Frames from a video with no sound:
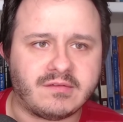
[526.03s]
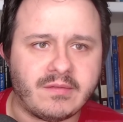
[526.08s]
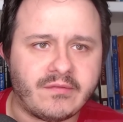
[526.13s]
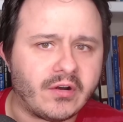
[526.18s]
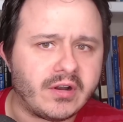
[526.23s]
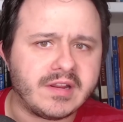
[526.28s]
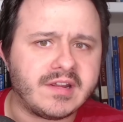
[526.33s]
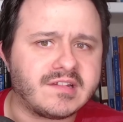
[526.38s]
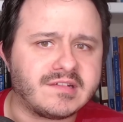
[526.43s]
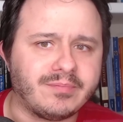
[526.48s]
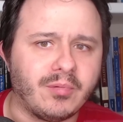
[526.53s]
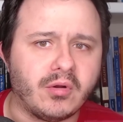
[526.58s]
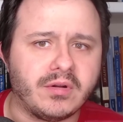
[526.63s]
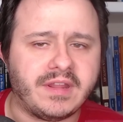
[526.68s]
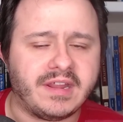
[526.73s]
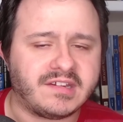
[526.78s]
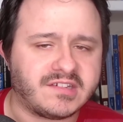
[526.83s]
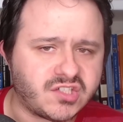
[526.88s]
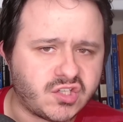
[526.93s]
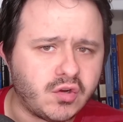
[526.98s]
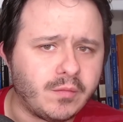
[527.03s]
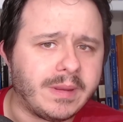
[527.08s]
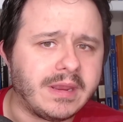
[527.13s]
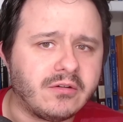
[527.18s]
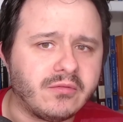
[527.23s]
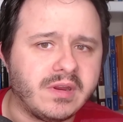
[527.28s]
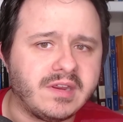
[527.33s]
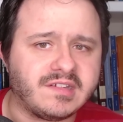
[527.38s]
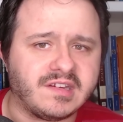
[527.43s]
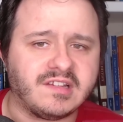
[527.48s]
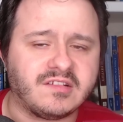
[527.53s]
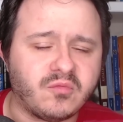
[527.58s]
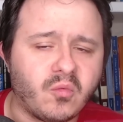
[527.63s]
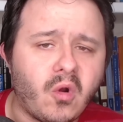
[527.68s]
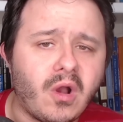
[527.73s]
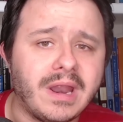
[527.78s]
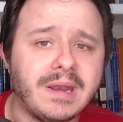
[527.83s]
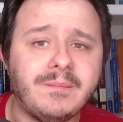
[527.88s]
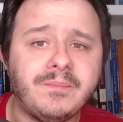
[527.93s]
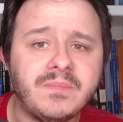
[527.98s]
We've already explored this. Two big reasons.
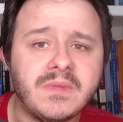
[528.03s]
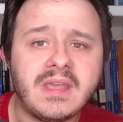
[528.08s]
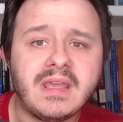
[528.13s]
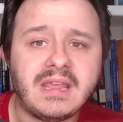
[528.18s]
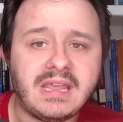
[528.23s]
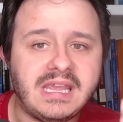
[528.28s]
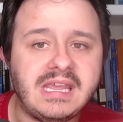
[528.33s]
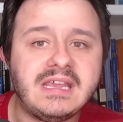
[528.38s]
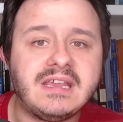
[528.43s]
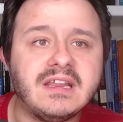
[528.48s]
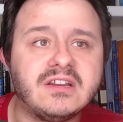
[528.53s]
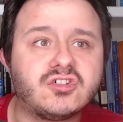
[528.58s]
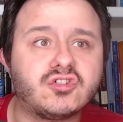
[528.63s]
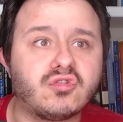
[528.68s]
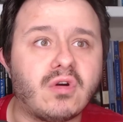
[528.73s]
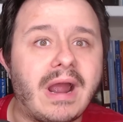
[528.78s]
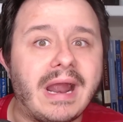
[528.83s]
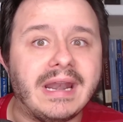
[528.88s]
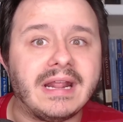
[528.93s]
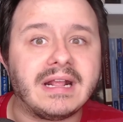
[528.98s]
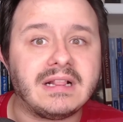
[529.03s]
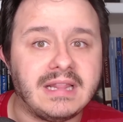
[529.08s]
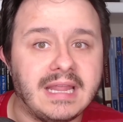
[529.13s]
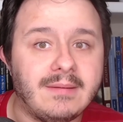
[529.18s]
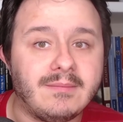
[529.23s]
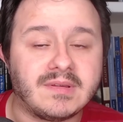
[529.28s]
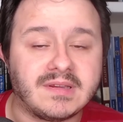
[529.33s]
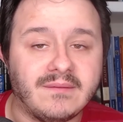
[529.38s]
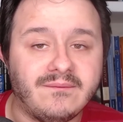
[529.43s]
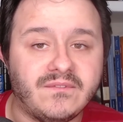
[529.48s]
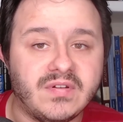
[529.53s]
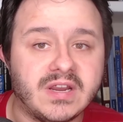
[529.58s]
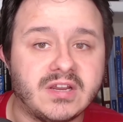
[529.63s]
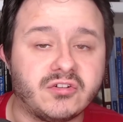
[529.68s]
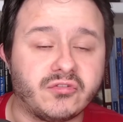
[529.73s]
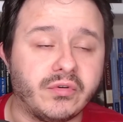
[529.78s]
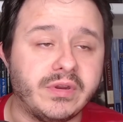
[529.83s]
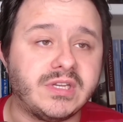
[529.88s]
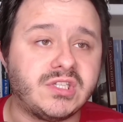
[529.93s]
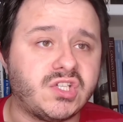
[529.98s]
One, he can try to claim some
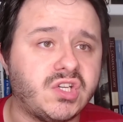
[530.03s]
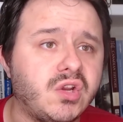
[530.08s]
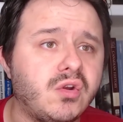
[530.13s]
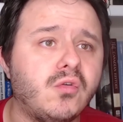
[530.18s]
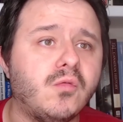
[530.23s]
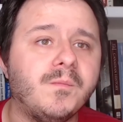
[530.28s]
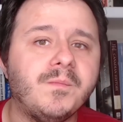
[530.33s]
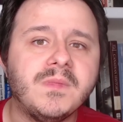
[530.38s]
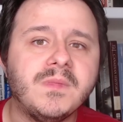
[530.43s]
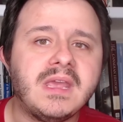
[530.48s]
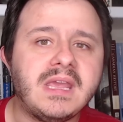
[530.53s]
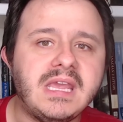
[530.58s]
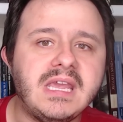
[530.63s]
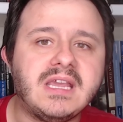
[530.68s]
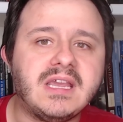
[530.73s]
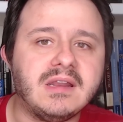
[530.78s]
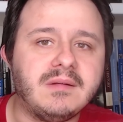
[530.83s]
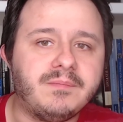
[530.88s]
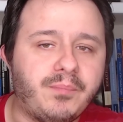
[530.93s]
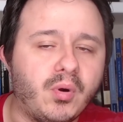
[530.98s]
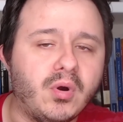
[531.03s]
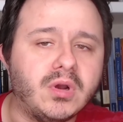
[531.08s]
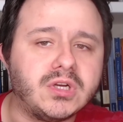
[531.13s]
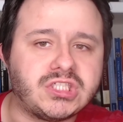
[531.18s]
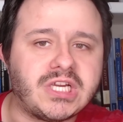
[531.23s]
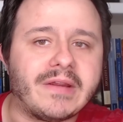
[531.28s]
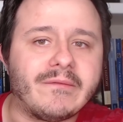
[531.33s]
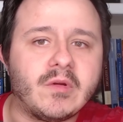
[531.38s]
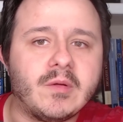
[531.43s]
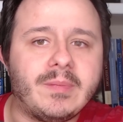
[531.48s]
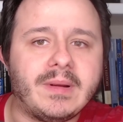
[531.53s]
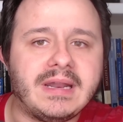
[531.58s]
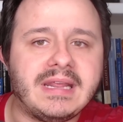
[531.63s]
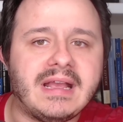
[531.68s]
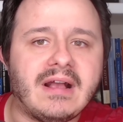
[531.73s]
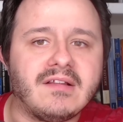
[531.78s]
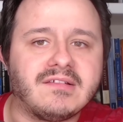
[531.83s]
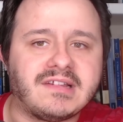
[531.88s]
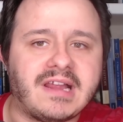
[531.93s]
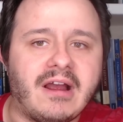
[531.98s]
victory. Two, he can push everybody
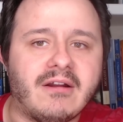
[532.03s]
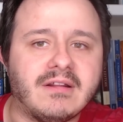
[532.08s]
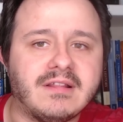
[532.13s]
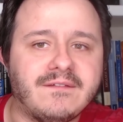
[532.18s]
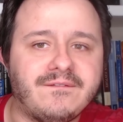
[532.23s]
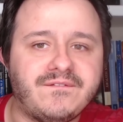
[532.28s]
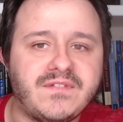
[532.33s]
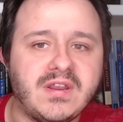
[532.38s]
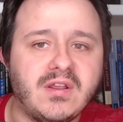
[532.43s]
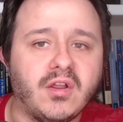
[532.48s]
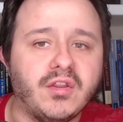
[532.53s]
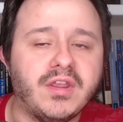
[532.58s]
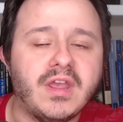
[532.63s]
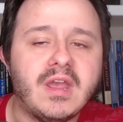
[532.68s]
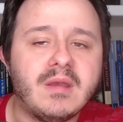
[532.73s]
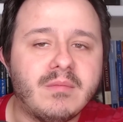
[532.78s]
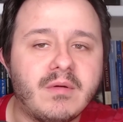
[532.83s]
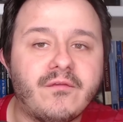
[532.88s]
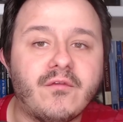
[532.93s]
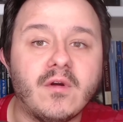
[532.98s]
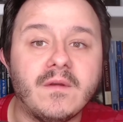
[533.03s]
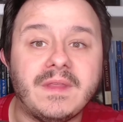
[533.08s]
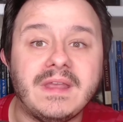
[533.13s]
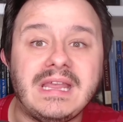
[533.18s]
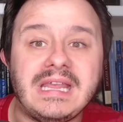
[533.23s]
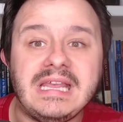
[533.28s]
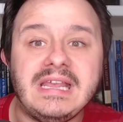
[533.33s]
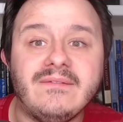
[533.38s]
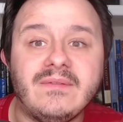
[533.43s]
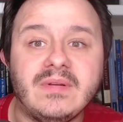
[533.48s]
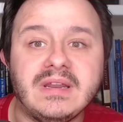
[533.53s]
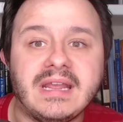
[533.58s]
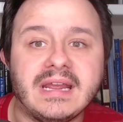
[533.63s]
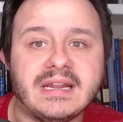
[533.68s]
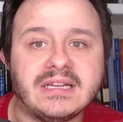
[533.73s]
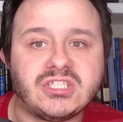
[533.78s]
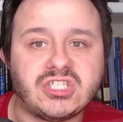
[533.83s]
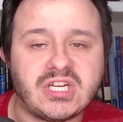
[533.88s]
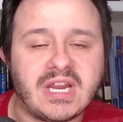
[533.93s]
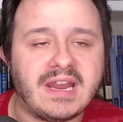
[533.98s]
else out of the field before they even get
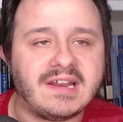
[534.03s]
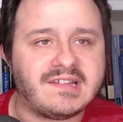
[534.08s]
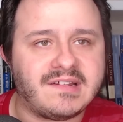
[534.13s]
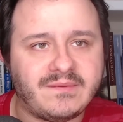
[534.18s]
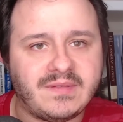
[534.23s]
a chance.